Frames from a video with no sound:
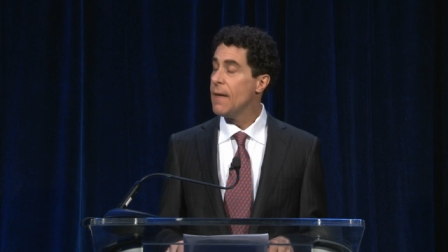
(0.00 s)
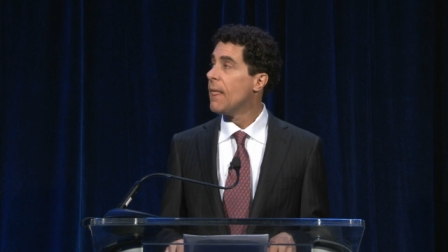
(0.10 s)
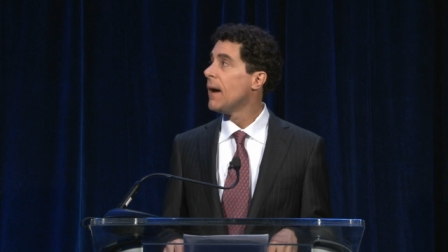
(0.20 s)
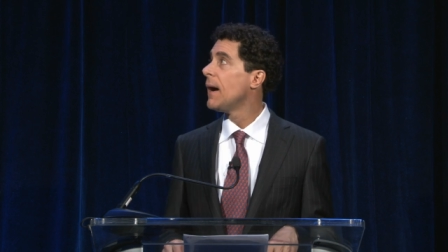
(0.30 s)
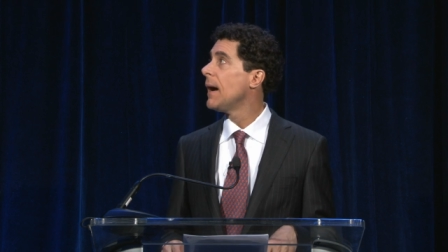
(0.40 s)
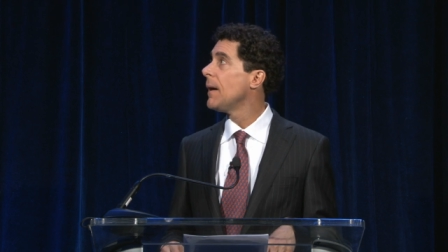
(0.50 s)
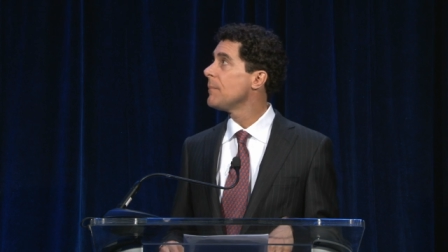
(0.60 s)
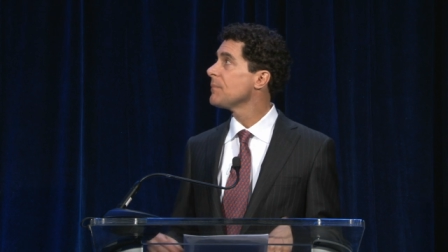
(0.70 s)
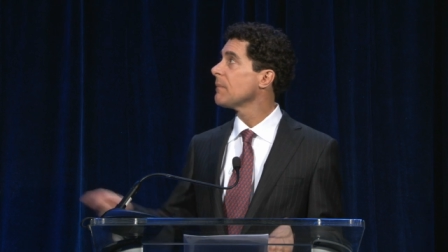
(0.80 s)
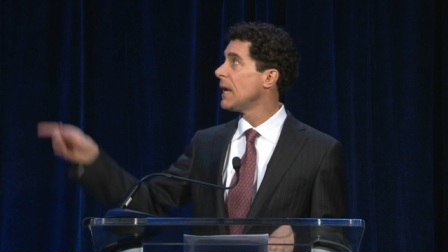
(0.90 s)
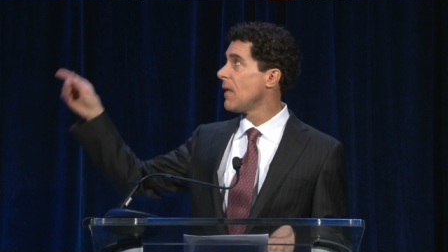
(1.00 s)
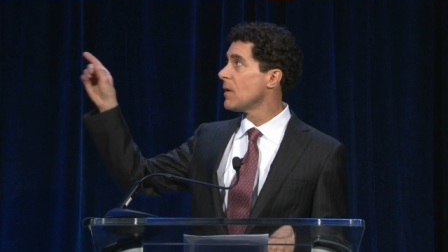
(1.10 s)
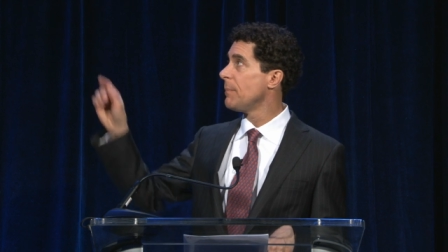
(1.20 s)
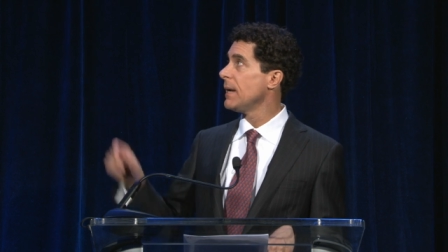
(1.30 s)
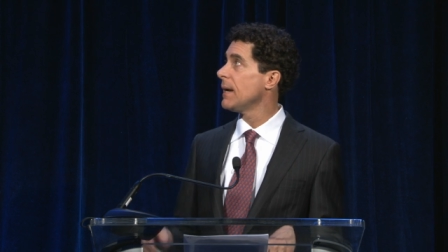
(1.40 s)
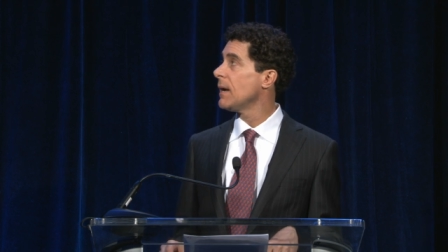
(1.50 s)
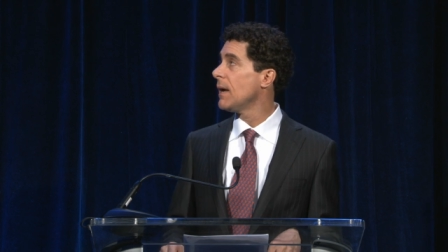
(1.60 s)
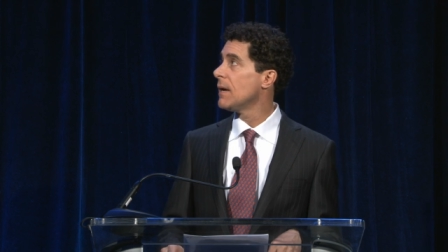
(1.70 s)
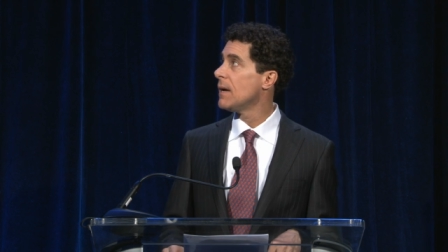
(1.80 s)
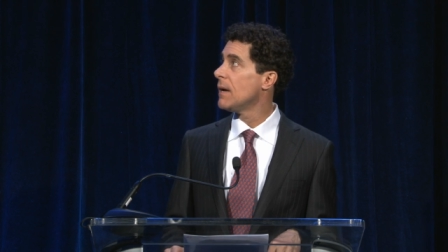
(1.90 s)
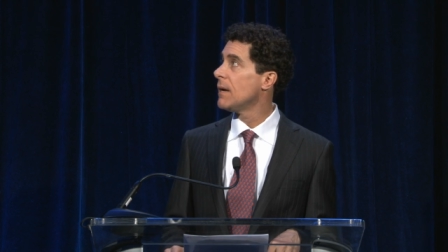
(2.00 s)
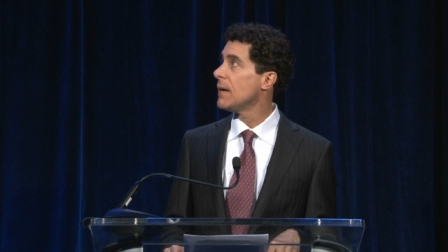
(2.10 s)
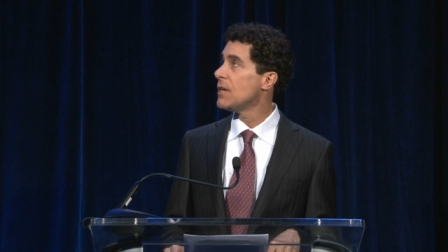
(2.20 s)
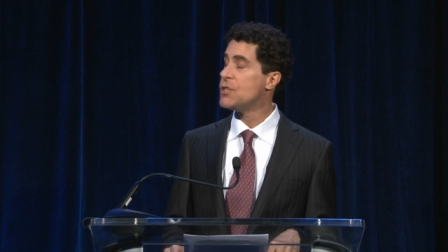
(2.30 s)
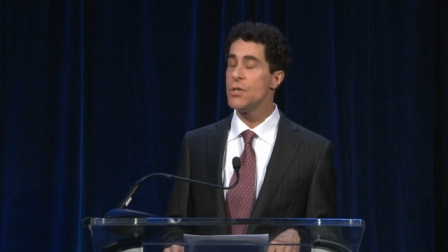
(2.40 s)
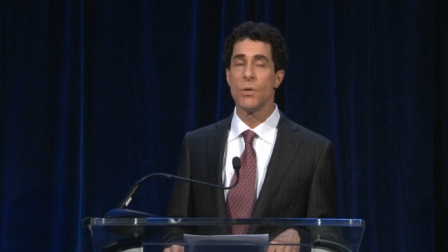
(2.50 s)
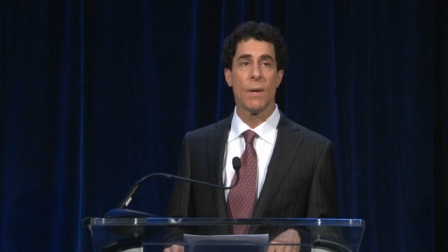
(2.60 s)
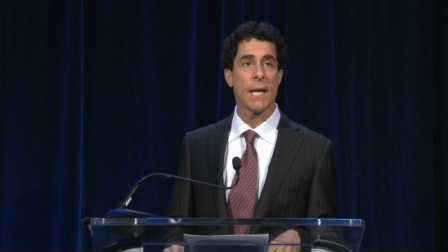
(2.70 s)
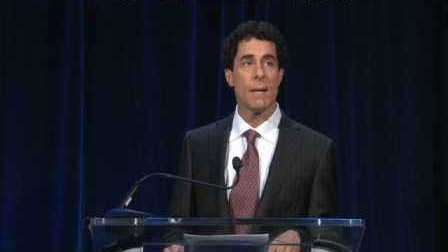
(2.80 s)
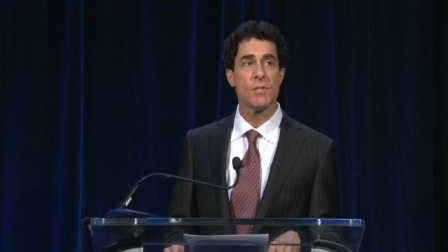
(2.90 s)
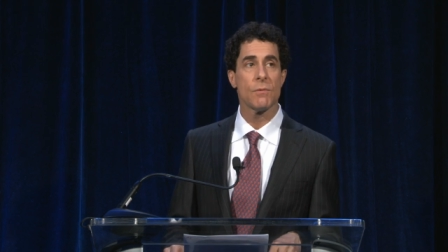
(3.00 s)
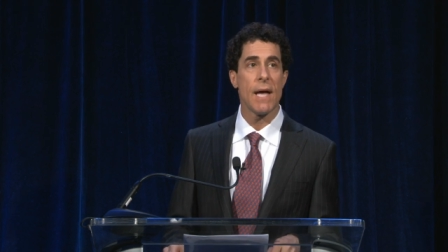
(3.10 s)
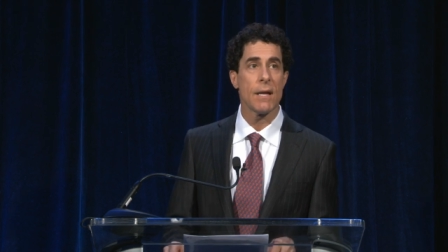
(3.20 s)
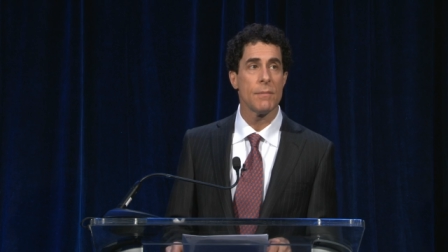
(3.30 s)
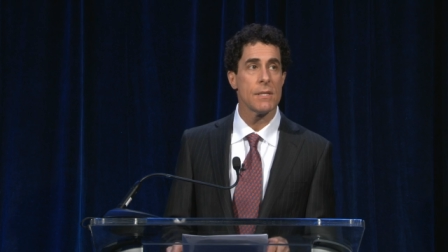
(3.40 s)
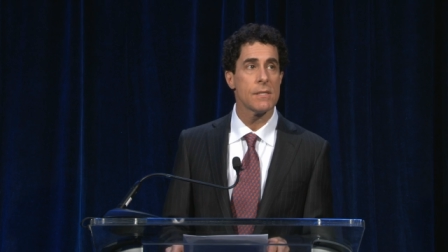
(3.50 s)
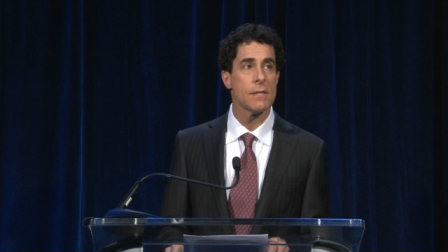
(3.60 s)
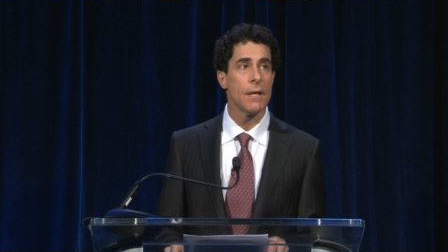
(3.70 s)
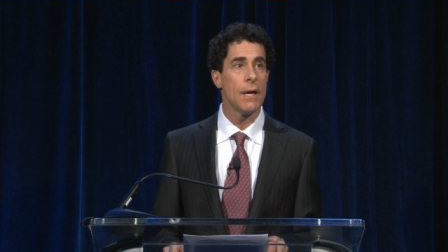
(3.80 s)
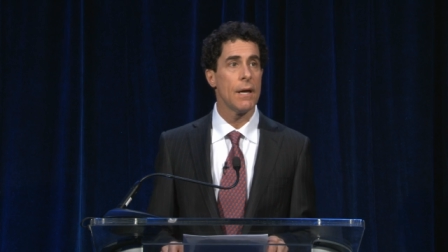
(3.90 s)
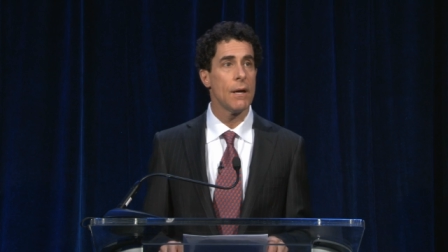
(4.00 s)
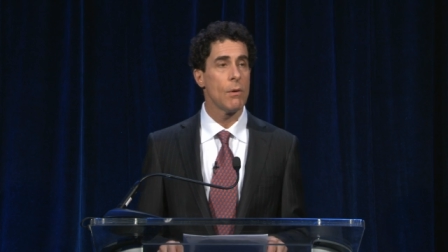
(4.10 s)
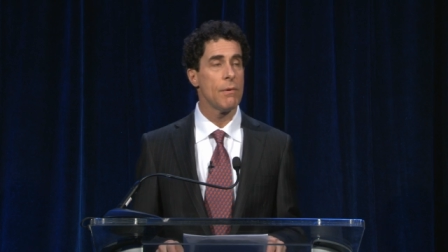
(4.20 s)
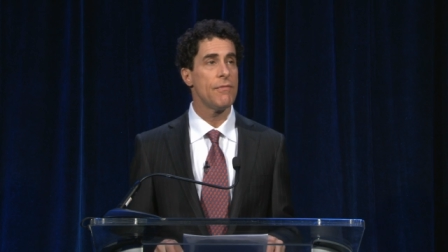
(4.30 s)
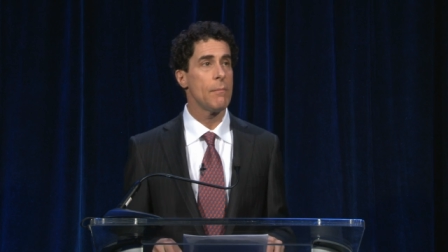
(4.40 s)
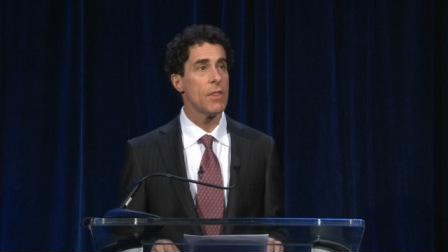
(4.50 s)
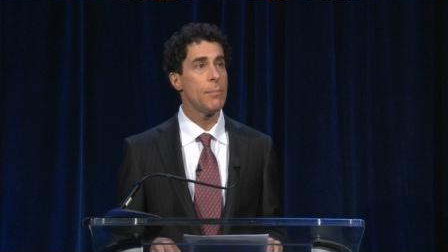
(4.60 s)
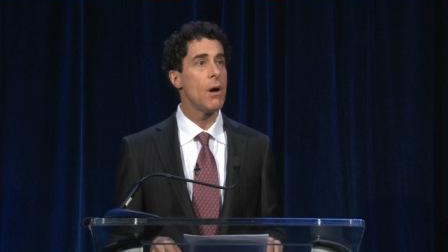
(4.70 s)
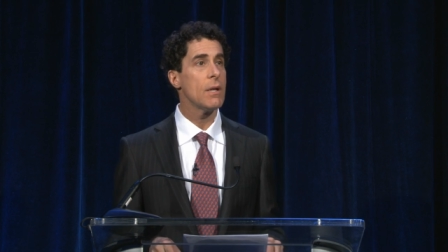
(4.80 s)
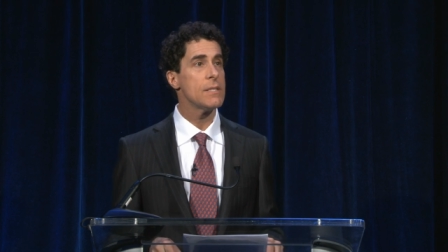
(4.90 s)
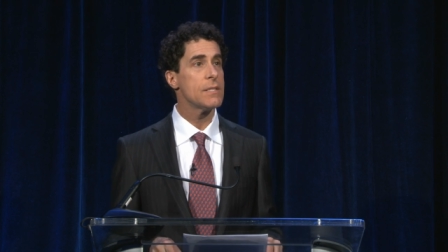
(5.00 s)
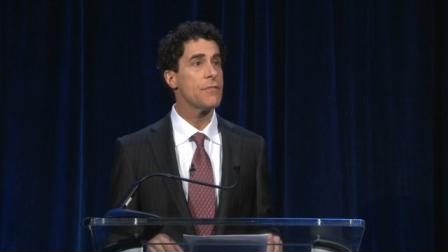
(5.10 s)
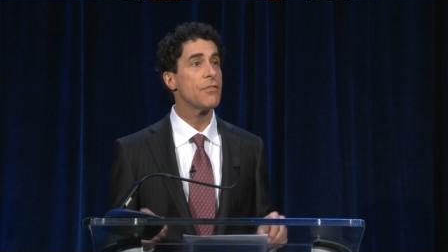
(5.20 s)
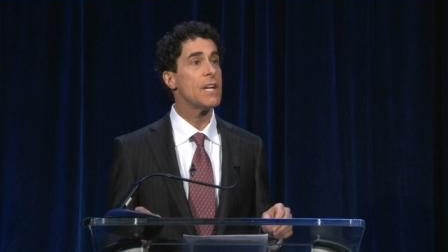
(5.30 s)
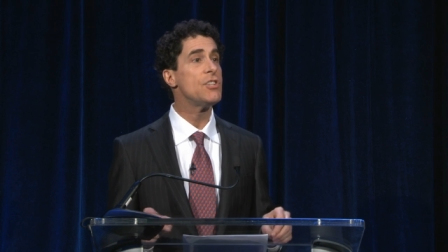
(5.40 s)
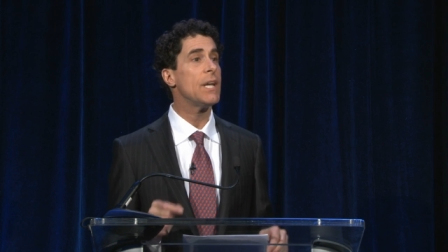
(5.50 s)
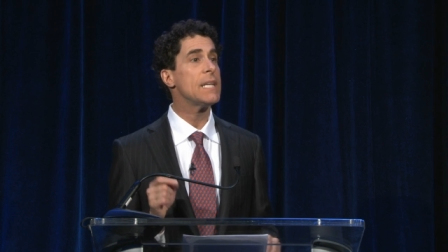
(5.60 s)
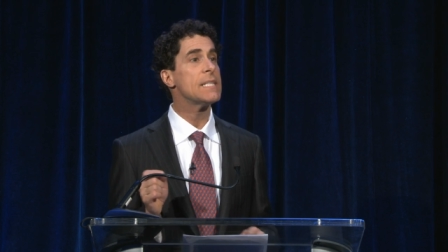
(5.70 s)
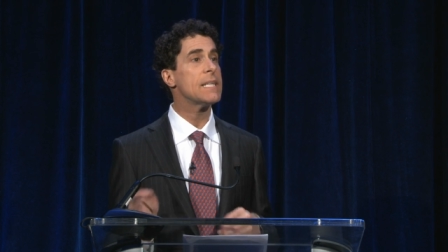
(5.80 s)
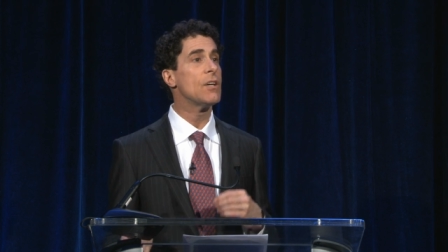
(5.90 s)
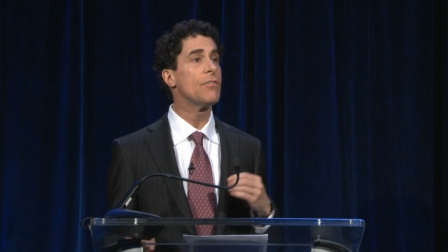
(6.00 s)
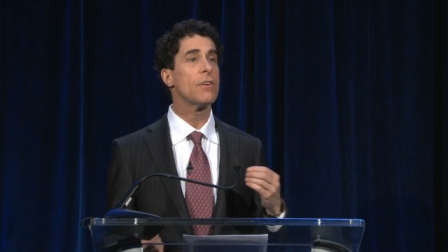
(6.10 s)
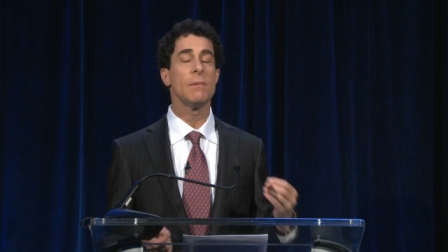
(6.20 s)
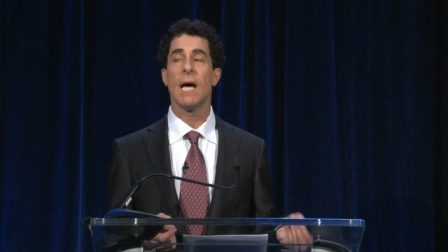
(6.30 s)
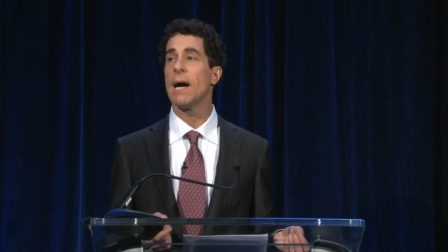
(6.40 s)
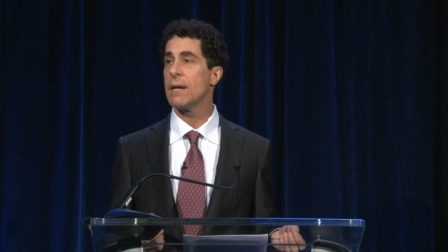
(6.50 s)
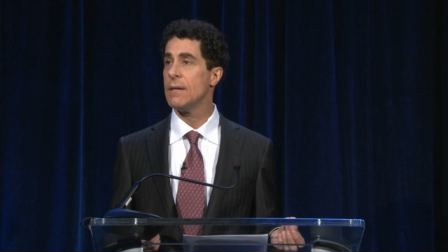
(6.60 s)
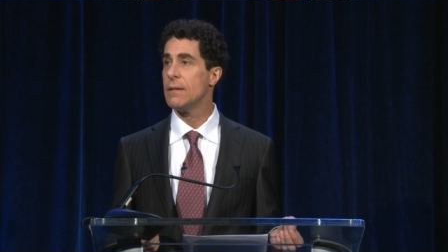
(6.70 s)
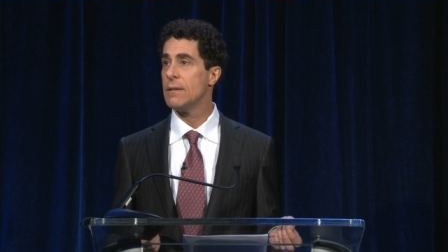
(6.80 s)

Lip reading: Another big issue when it comes to randomness, where we fumble the ball, is differentiating skill from luck.